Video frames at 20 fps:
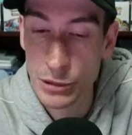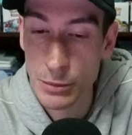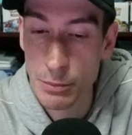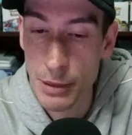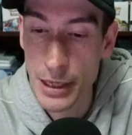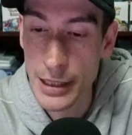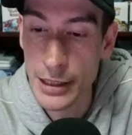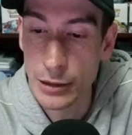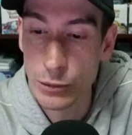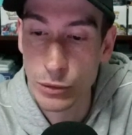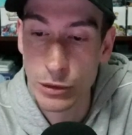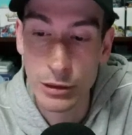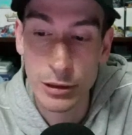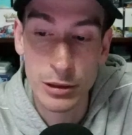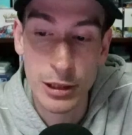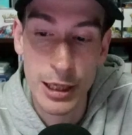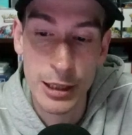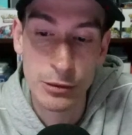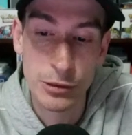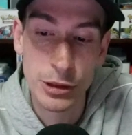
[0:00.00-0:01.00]
Bag, where it
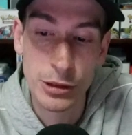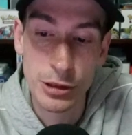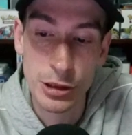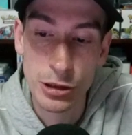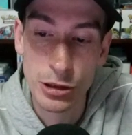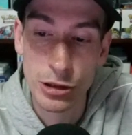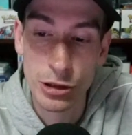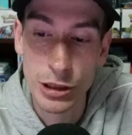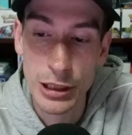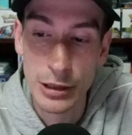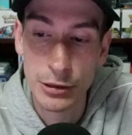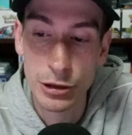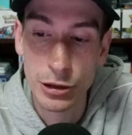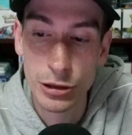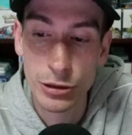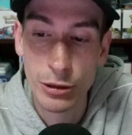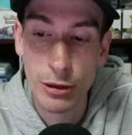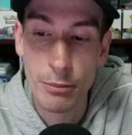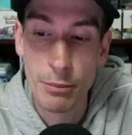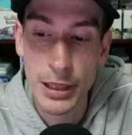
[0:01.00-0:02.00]
allows you to search out
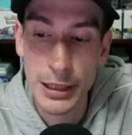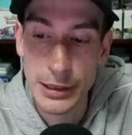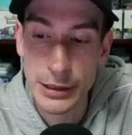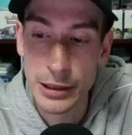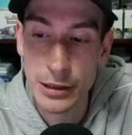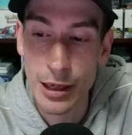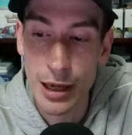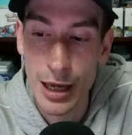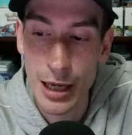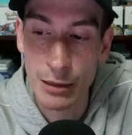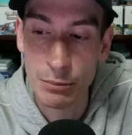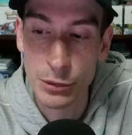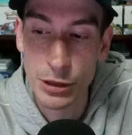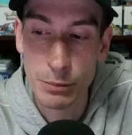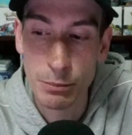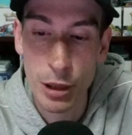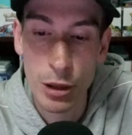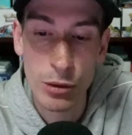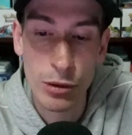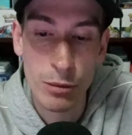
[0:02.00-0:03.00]
2 basic Hop's
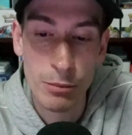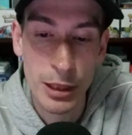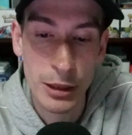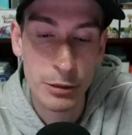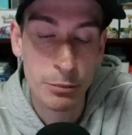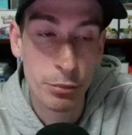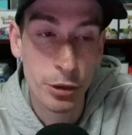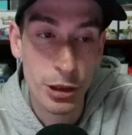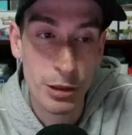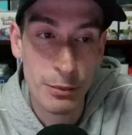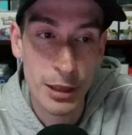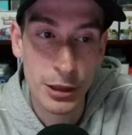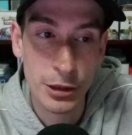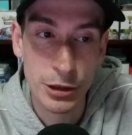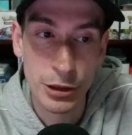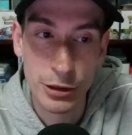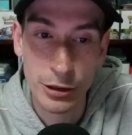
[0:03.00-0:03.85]
Pokemon and put them onto